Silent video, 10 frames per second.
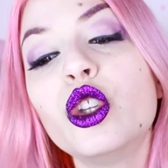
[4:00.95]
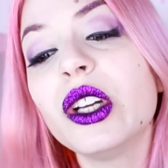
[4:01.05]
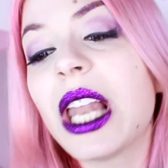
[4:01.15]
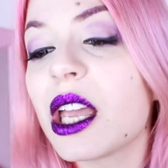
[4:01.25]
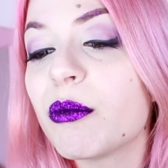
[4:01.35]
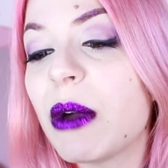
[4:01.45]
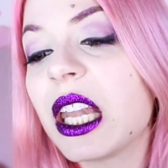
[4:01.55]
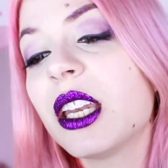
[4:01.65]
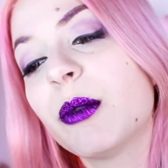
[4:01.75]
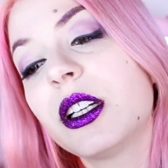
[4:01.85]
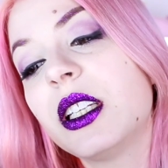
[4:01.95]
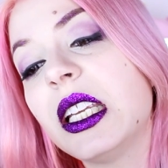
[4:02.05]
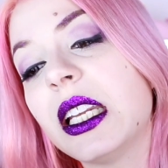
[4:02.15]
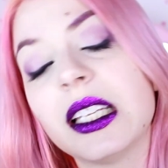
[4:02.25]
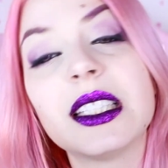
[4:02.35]
Do you like Melanie
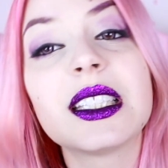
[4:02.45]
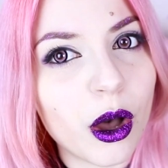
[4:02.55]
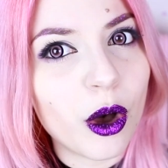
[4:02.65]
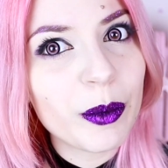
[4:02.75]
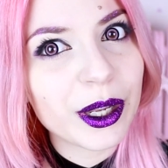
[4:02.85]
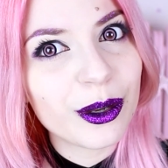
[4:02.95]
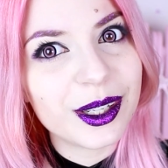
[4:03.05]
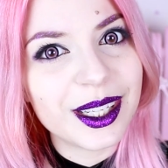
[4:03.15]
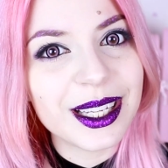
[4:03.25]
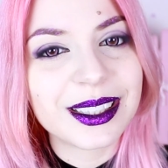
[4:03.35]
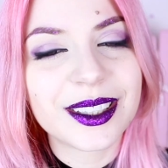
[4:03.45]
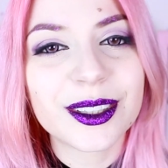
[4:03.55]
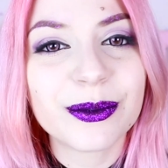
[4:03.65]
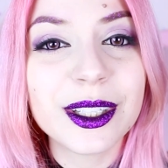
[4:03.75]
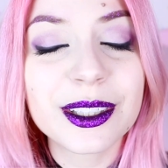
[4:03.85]
Martinez? Oh my god, yes, I
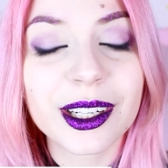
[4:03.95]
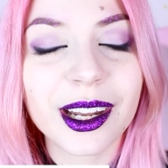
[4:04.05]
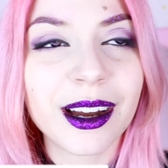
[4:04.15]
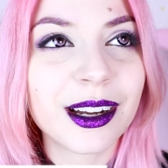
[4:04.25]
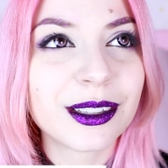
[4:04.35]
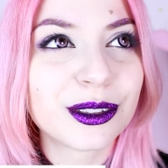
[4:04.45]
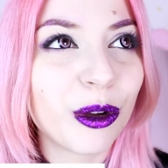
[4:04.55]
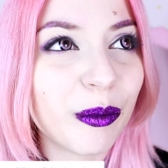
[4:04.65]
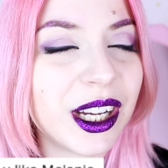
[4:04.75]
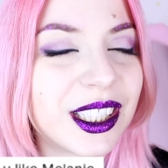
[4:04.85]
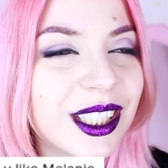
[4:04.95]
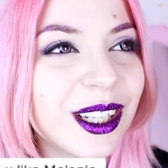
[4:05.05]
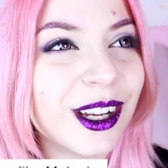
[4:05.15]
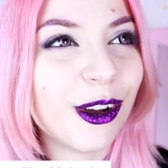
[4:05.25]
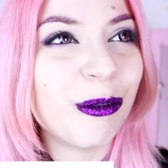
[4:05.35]
just featured her so much
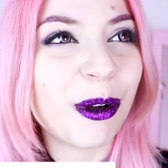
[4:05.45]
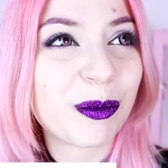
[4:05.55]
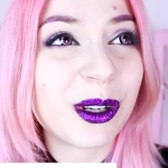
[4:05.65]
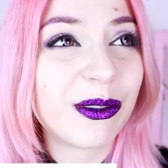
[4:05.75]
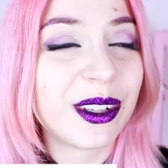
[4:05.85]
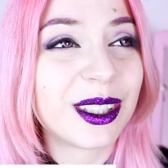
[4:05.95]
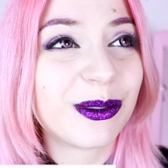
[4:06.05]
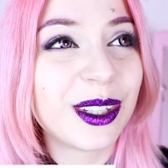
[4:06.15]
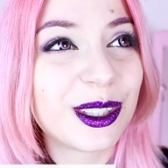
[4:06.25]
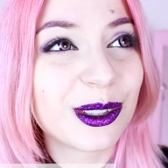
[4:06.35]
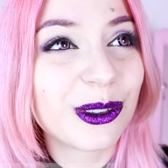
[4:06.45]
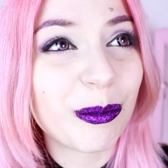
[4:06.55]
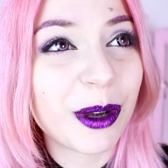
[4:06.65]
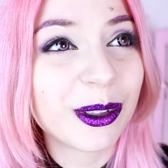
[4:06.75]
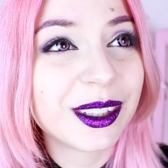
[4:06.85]
on my previous video
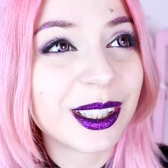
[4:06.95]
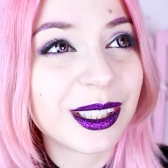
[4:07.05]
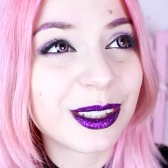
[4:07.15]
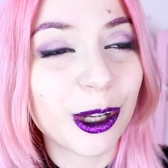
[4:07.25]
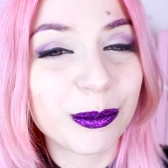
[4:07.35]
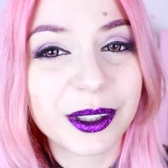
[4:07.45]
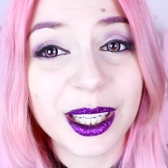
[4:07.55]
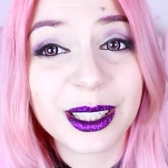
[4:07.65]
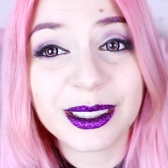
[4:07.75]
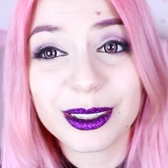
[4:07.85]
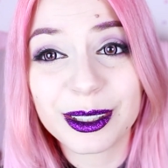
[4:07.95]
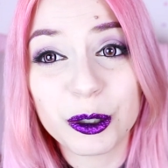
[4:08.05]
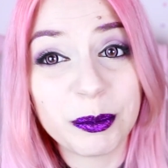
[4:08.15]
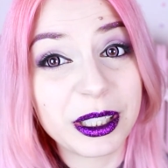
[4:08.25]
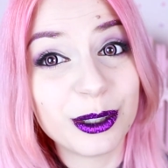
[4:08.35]
about the top ten
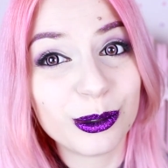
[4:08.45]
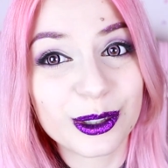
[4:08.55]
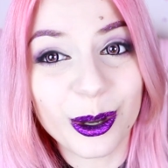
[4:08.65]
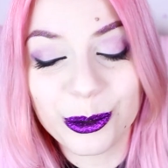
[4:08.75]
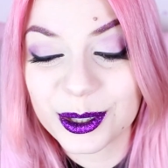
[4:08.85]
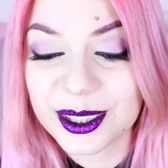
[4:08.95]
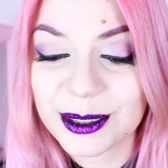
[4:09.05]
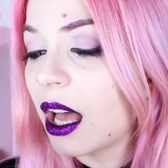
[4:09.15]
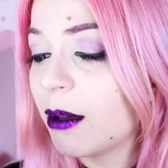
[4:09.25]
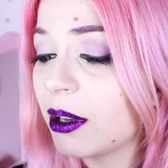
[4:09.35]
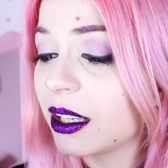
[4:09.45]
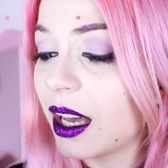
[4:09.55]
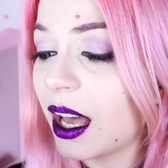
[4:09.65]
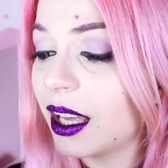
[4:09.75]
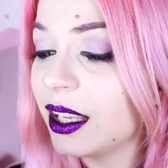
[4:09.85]
creepy cute songs. I'm a
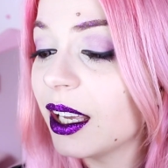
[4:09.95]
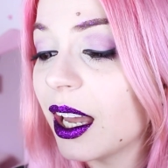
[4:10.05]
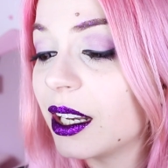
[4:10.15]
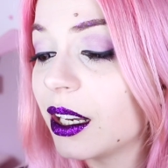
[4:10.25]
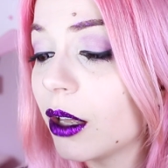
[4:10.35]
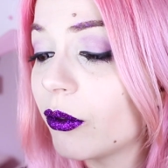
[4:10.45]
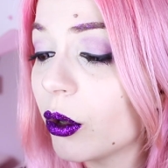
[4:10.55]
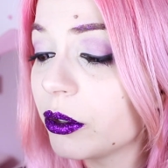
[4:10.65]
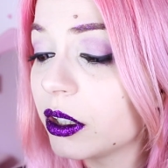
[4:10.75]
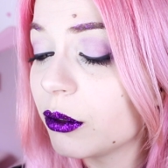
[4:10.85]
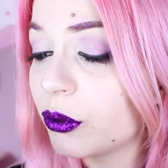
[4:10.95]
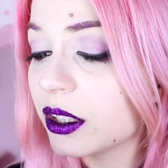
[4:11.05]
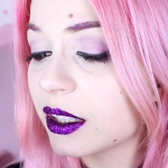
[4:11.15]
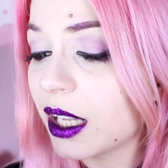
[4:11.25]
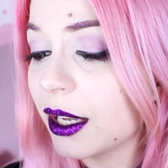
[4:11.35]
guy and love all the
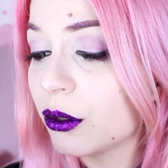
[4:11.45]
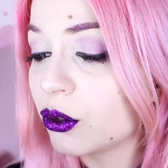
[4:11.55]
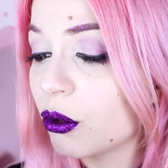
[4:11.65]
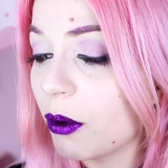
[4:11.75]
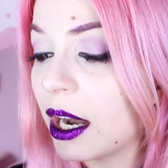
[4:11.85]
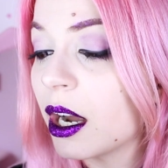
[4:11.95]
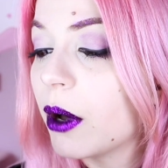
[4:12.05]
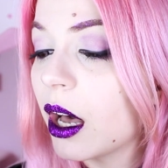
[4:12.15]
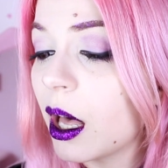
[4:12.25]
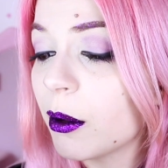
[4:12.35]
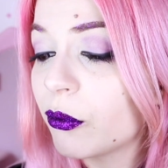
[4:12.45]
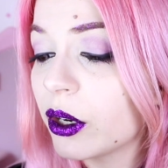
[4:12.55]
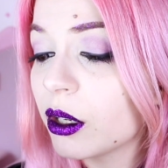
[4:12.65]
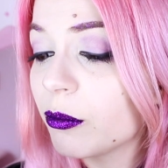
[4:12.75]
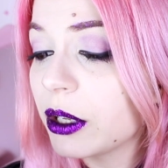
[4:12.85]
different styles you wear, but I'm
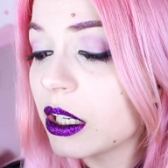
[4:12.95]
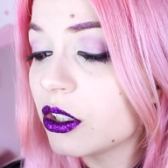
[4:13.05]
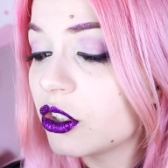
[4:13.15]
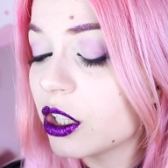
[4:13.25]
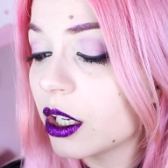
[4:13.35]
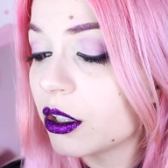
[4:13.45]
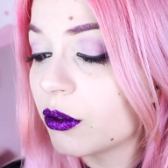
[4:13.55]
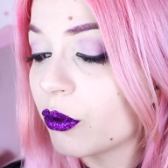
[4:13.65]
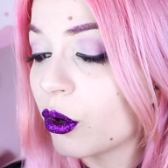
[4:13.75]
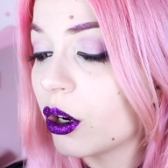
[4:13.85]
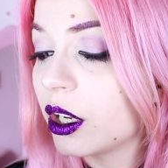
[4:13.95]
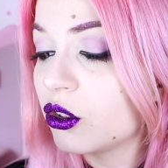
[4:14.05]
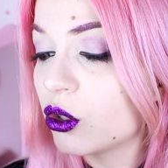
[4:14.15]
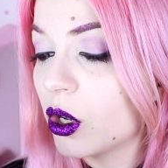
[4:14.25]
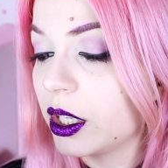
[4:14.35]
afraid of being judged for
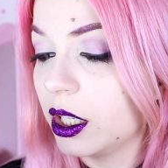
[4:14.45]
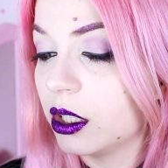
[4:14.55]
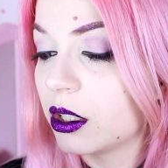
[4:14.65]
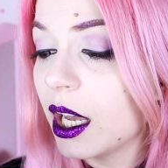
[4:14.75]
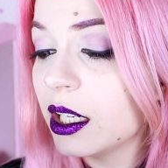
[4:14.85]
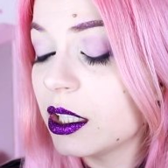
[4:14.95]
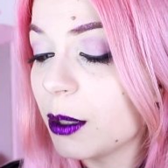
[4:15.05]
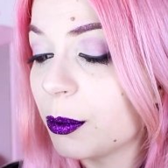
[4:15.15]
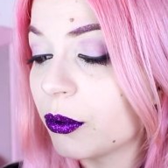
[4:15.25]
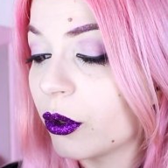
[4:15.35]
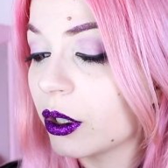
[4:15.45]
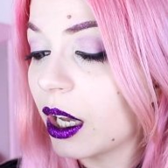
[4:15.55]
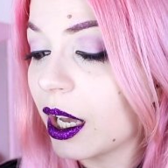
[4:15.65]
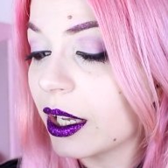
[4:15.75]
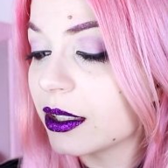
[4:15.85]
enjoying it. Any tips for
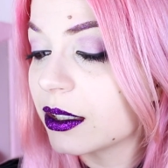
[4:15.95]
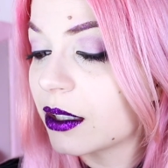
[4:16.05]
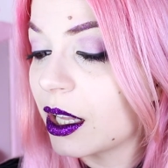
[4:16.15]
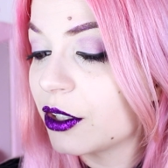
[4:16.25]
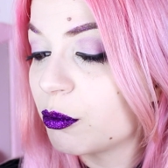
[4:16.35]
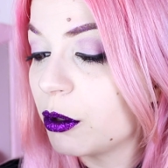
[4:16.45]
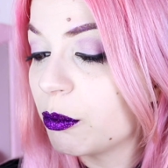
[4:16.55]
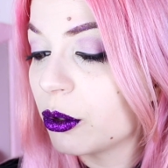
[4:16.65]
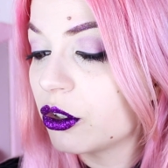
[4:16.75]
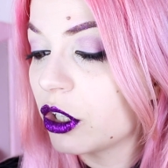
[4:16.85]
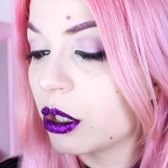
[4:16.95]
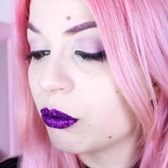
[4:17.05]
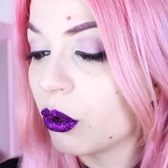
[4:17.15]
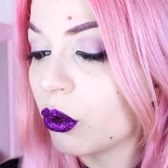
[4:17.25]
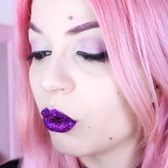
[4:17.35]
guys slash people in
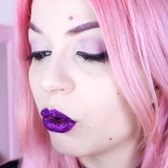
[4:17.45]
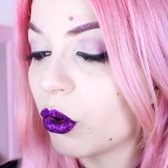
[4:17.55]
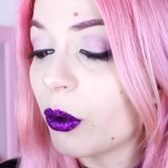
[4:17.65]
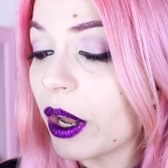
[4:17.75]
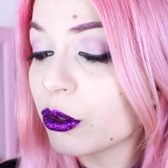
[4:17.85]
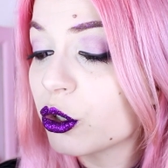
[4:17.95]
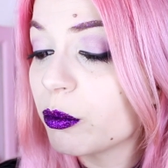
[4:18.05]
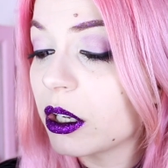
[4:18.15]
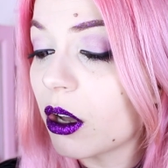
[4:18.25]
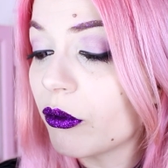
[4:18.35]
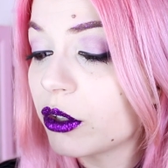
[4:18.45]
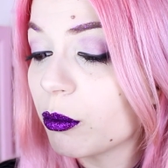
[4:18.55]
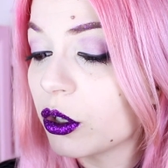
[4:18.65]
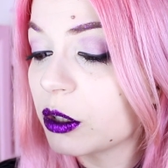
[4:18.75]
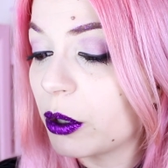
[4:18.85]
general on how to be
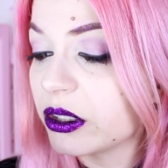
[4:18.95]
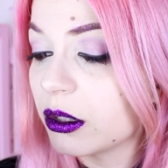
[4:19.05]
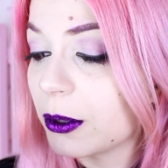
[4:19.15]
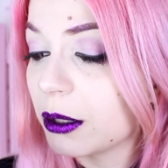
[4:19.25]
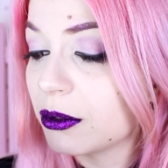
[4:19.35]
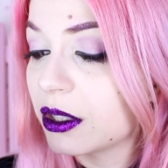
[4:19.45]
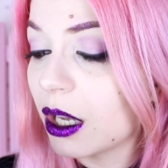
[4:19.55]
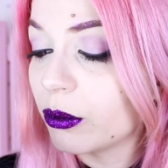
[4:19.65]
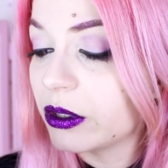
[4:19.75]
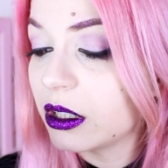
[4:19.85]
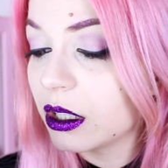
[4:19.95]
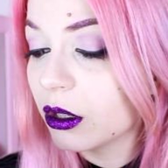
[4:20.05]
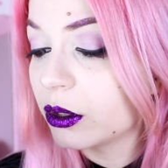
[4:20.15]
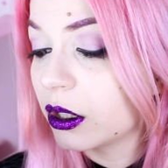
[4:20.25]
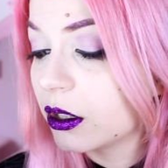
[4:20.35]
comfortable expressing themselves in the
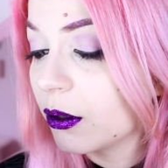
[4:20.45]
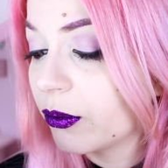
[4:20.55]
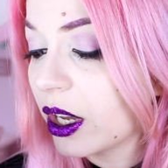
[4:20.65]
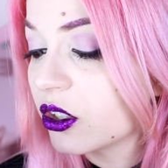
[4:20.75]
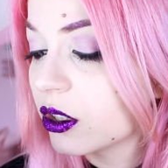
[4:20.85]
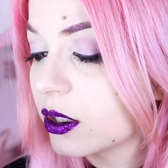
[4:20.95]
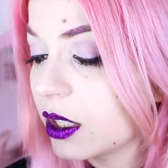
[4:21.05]
alternative fashion